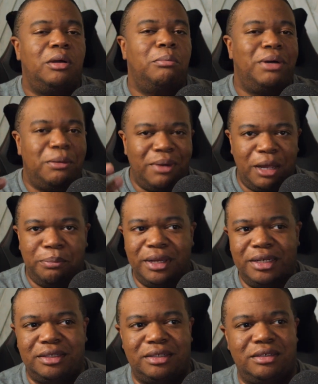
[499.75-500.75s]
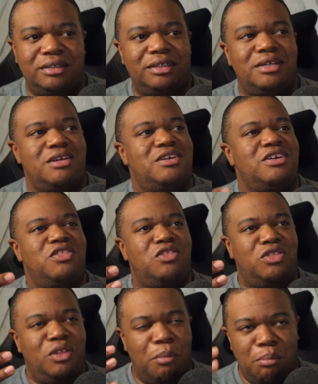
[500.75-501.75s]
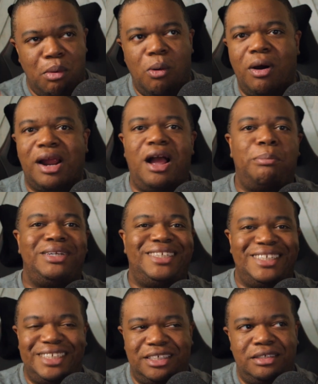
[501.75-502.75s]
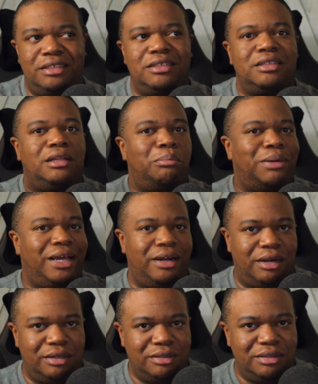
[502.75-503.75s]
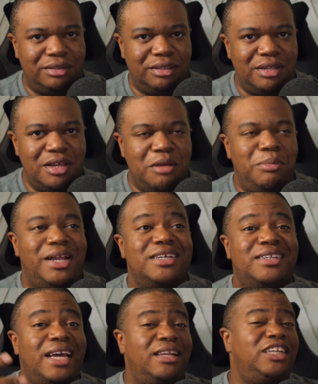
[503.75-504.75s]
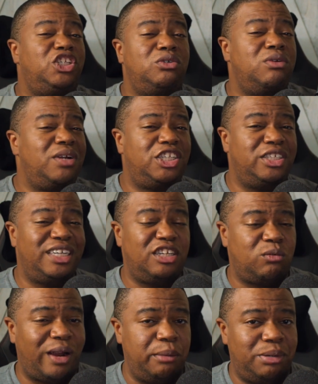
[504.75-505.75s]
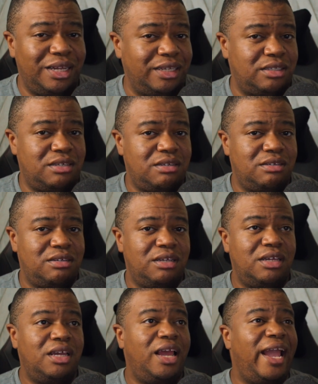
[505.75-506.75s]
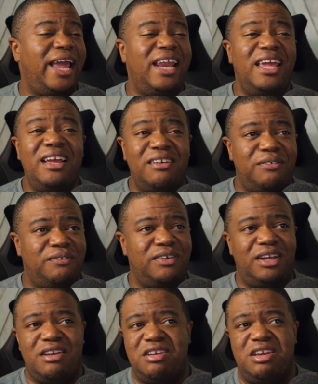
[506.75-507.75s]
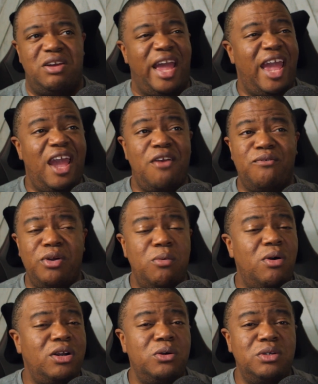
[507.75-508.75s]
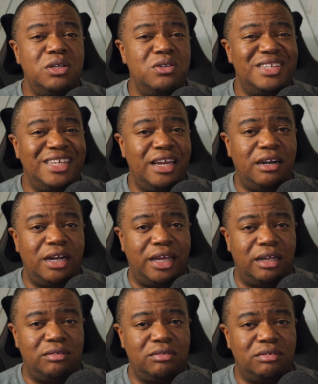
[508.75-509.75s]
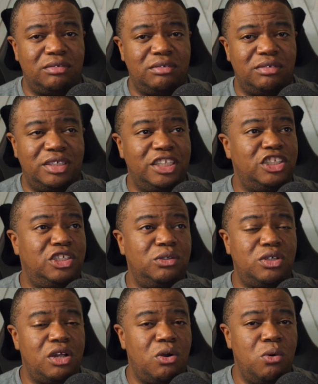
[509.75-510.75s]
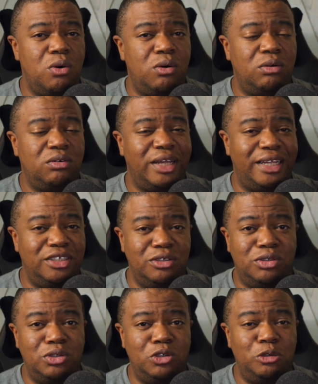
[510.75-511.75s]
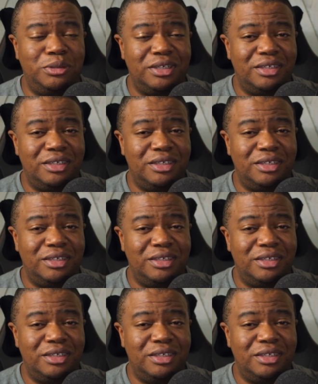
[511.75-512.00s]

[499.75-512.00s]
But in my opinion, the more competition, the better, because that lets you know that you're in the right place. And if, everyone who uses the internet is using Google and YouTube,